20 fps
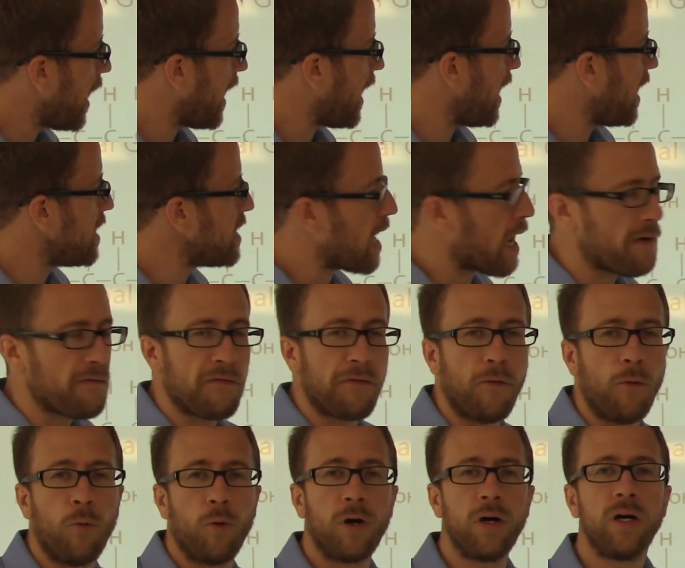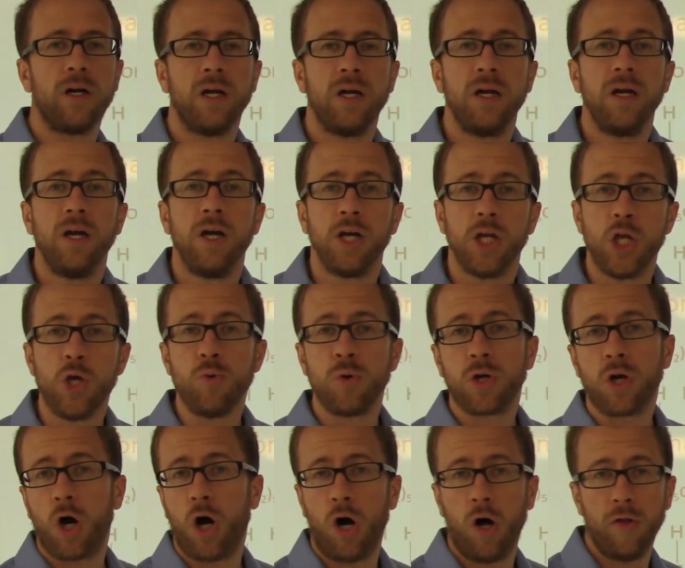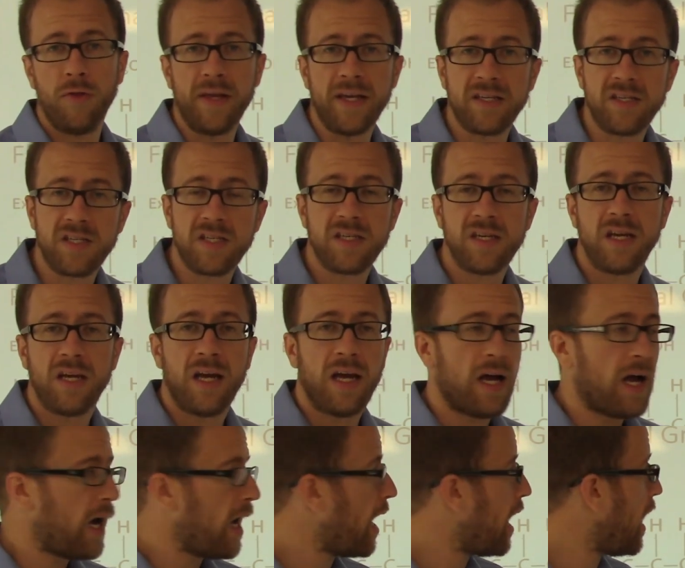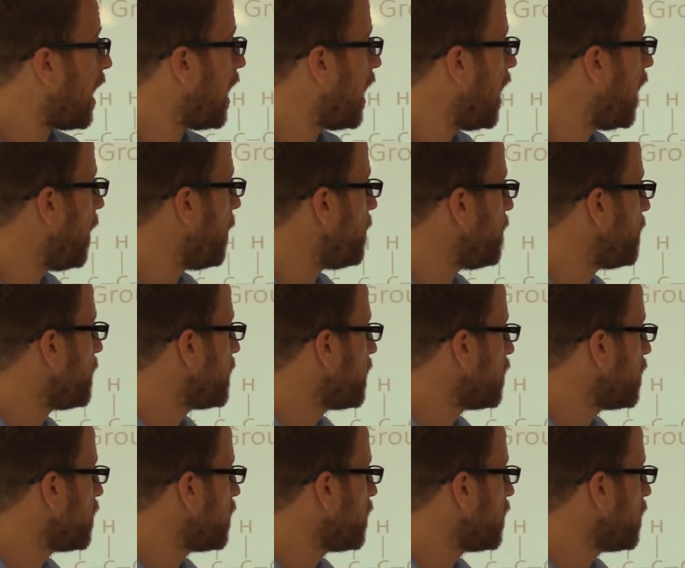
and at 4, you would call this, a